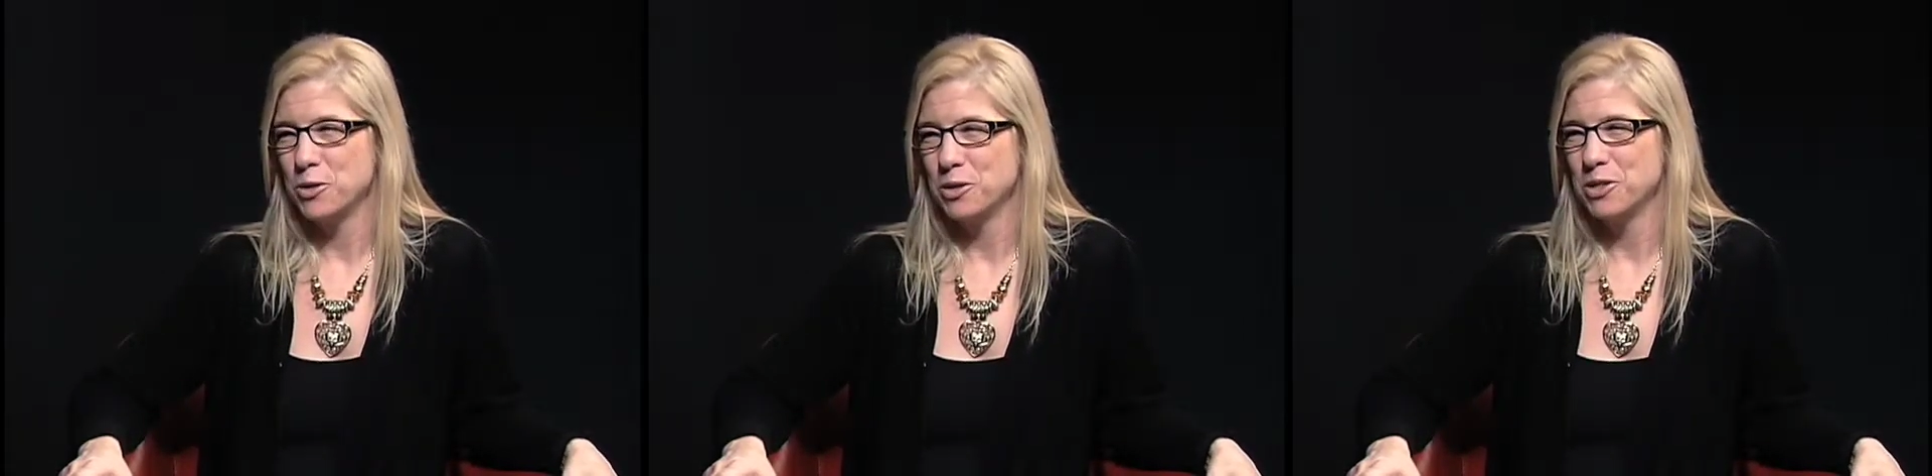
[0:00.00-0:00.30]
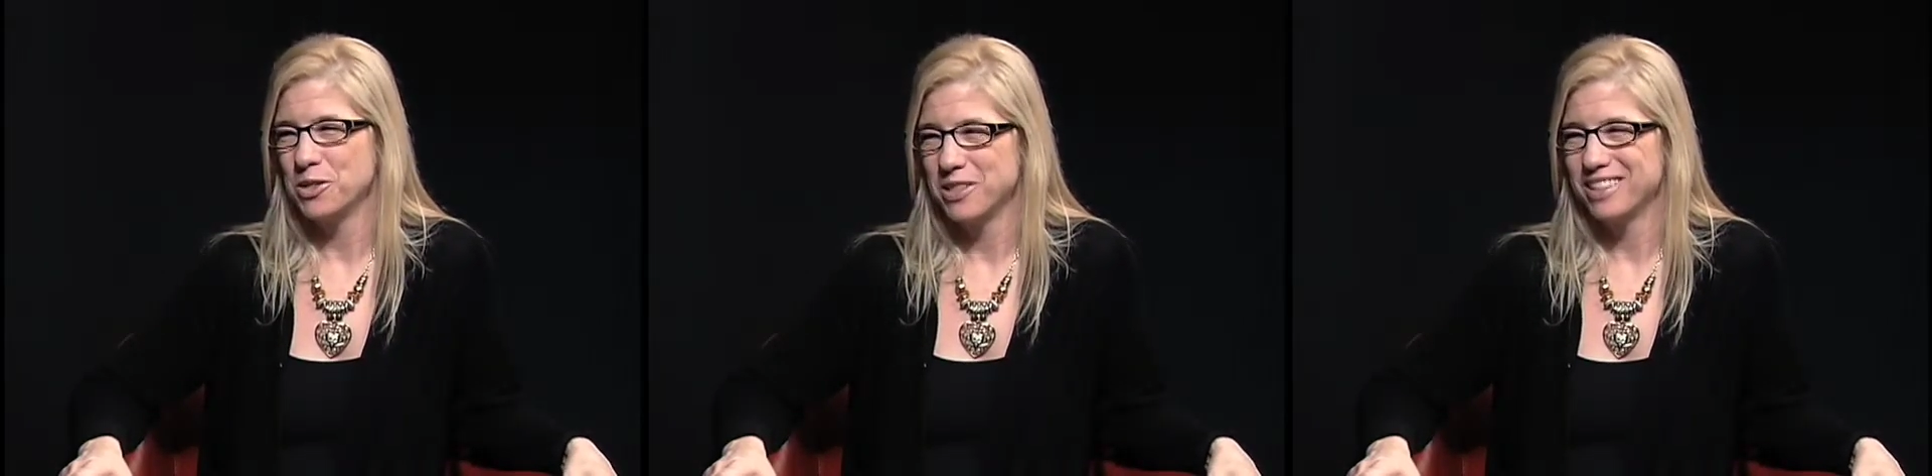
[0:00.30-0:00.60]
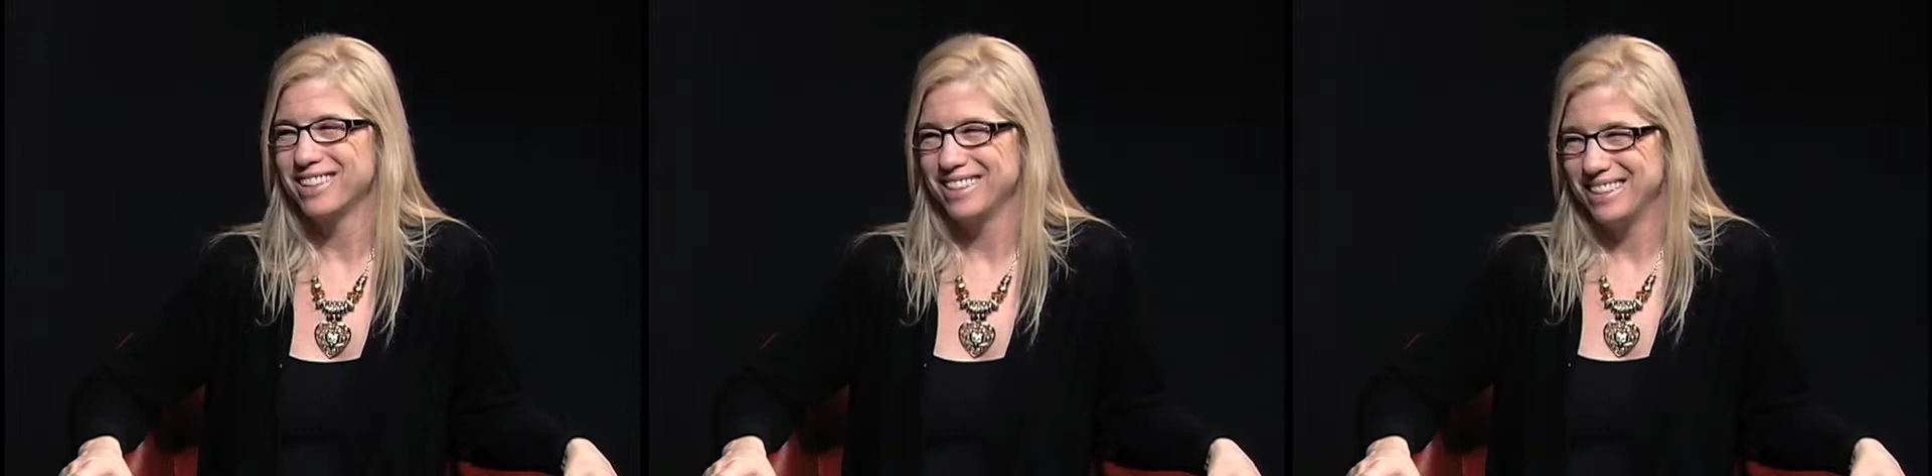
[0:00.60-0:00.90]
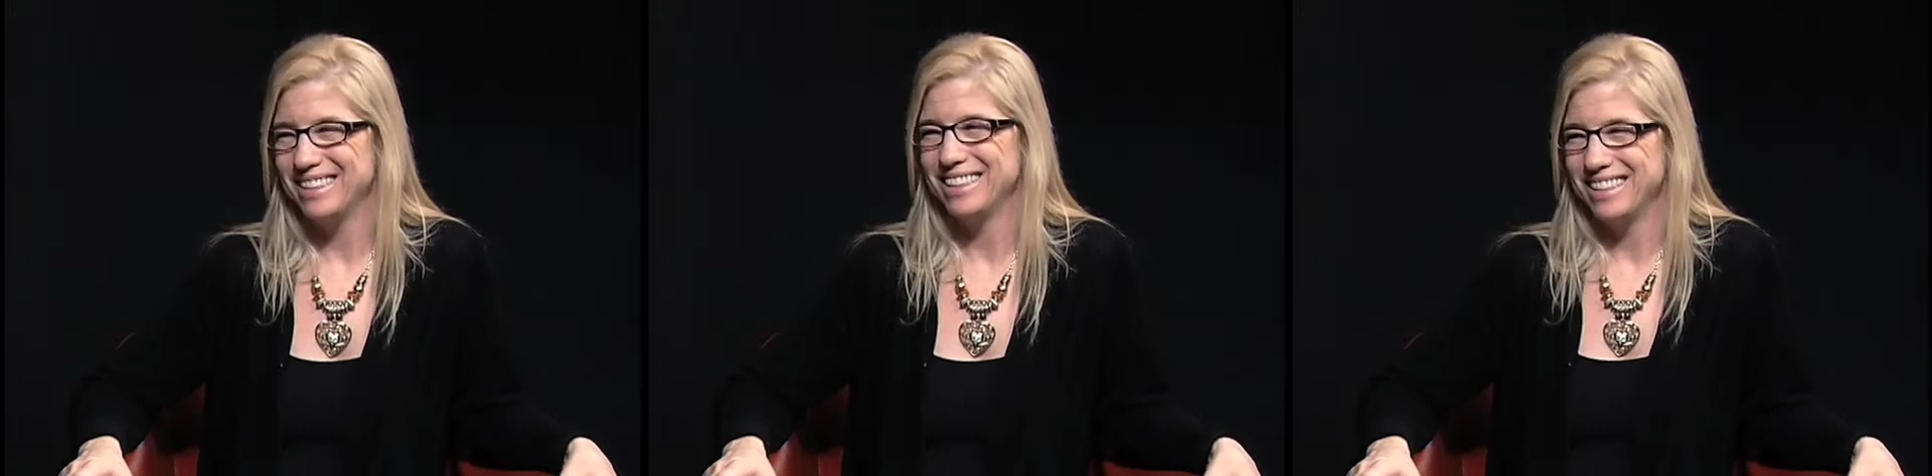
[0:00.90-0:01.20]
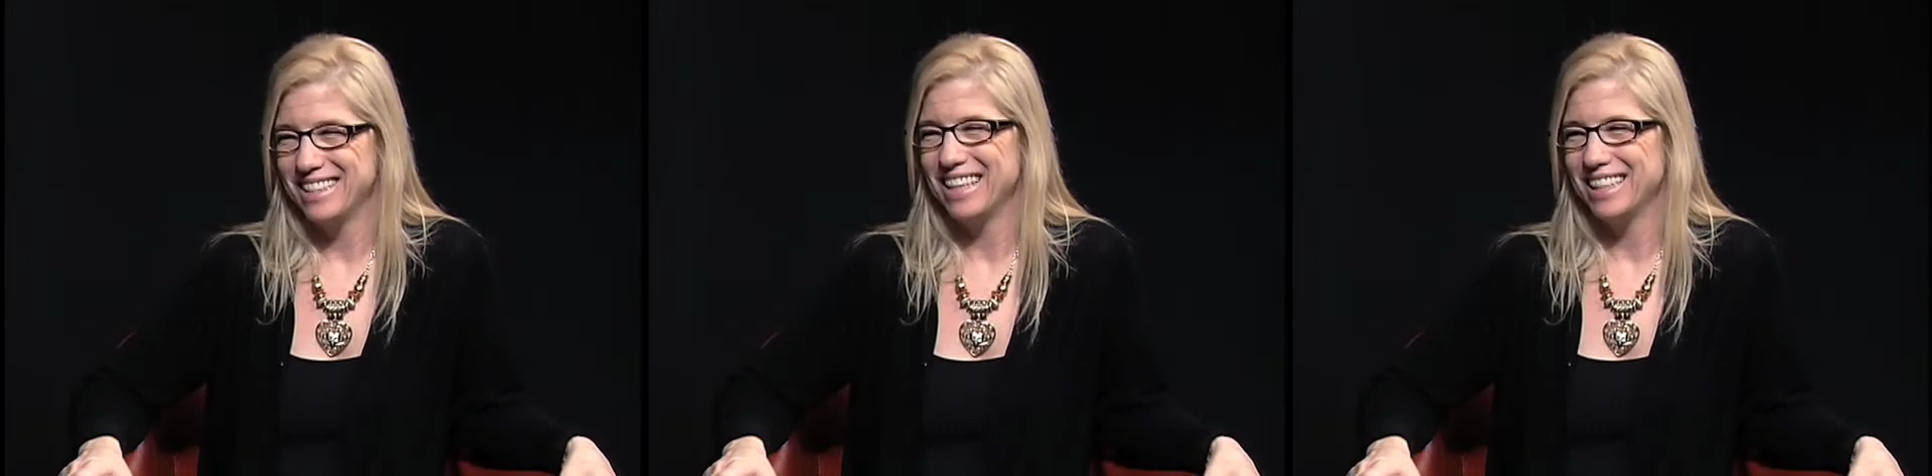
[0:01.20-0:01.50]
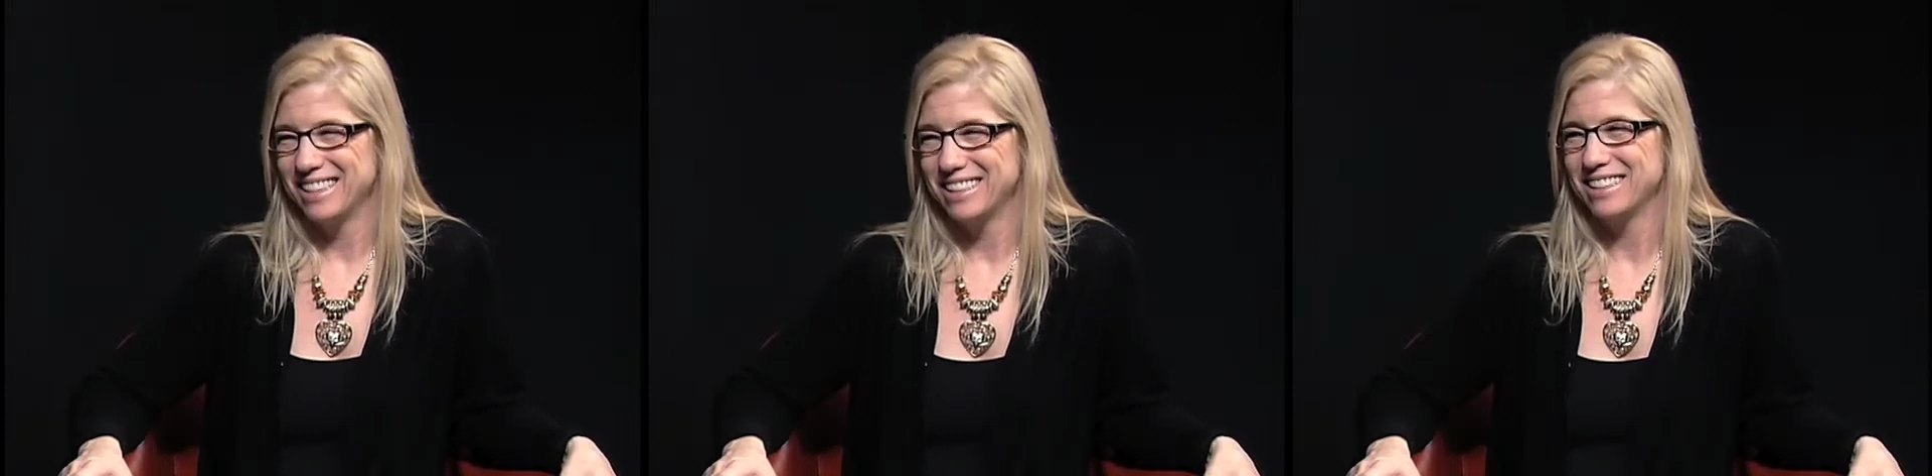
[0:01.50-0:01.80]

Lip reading: You got to go back to those folks.